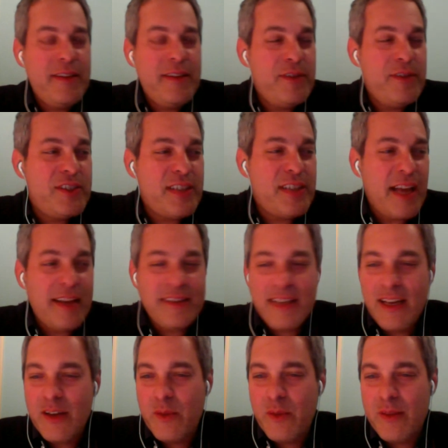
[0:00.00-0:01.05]
have you sat
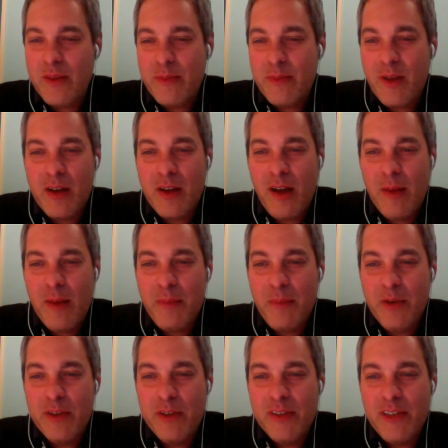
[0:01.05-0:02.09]
down with a
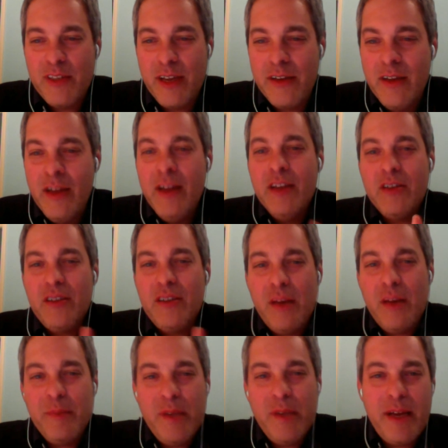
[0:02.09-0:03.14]
couple and you said, so
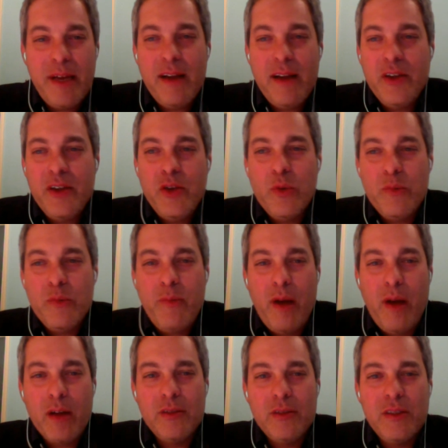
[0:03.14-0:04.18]
tell me about how you were
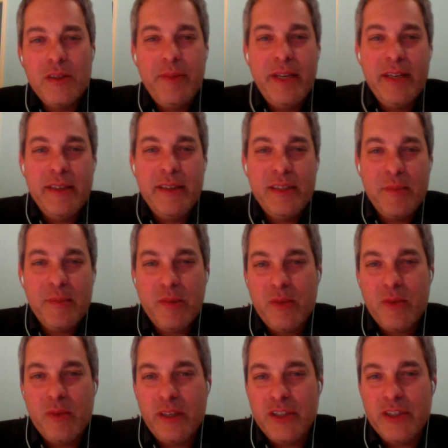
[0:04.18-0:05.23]
modeled to be in intimate
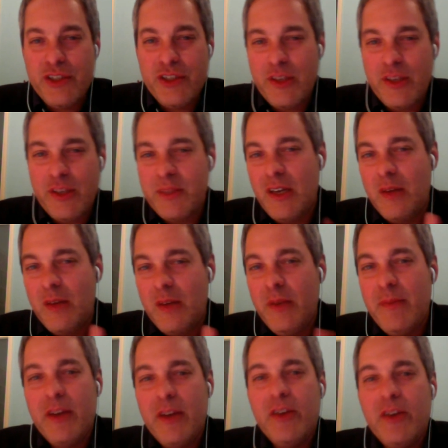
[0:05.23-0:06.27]
relationships. Tell me
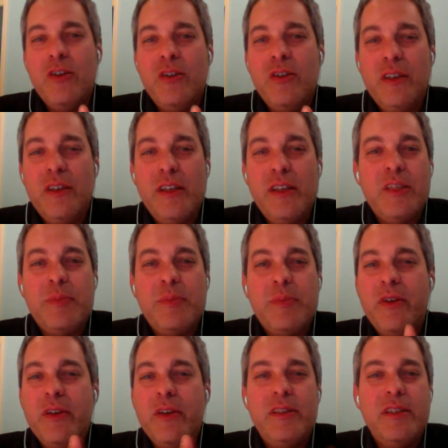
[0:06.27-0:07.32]
about your early
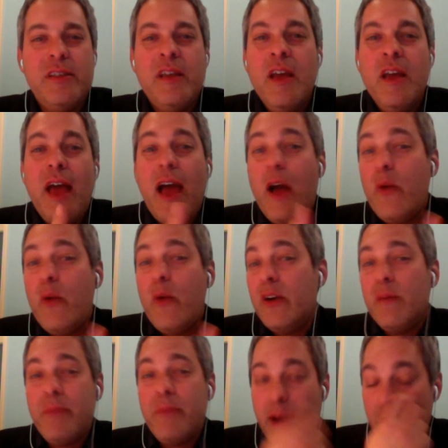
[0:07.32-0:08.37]
experiences. How were
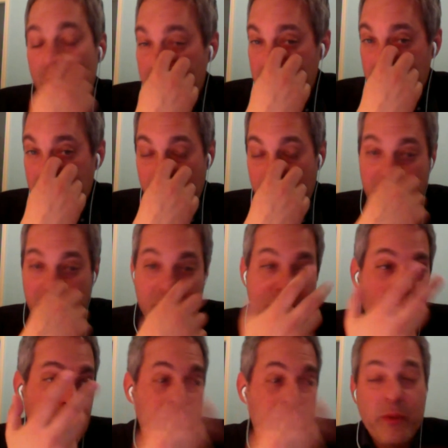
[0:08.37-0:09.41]
your parents? Were they
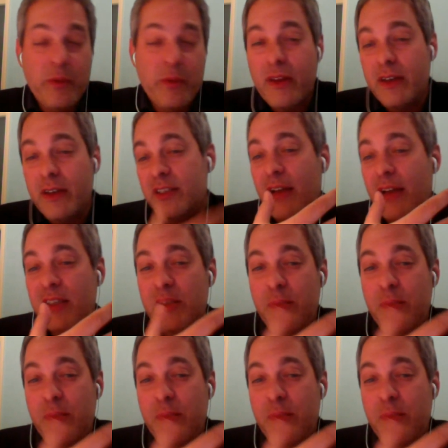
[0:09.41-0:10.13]
loving? Were they sex